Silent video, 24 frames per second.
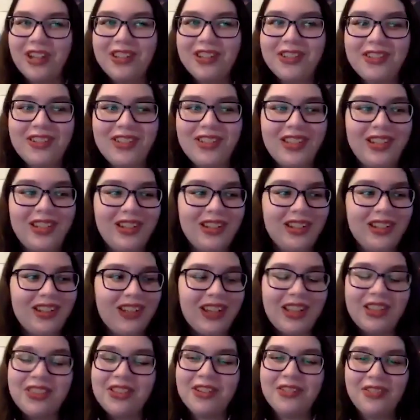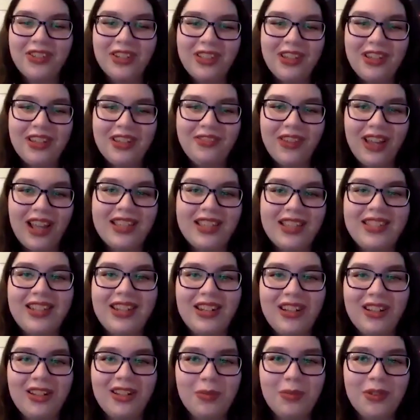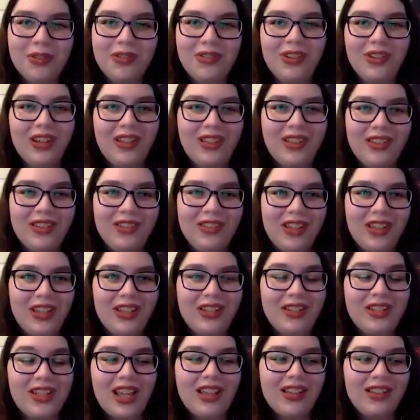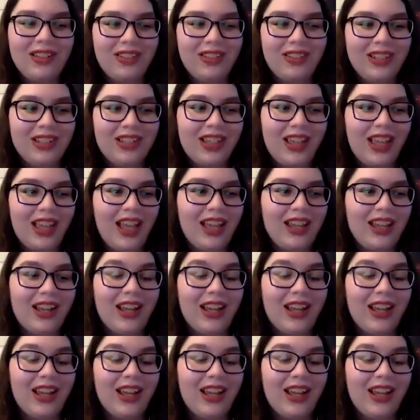interested in another really fascinating moon, you can take a look at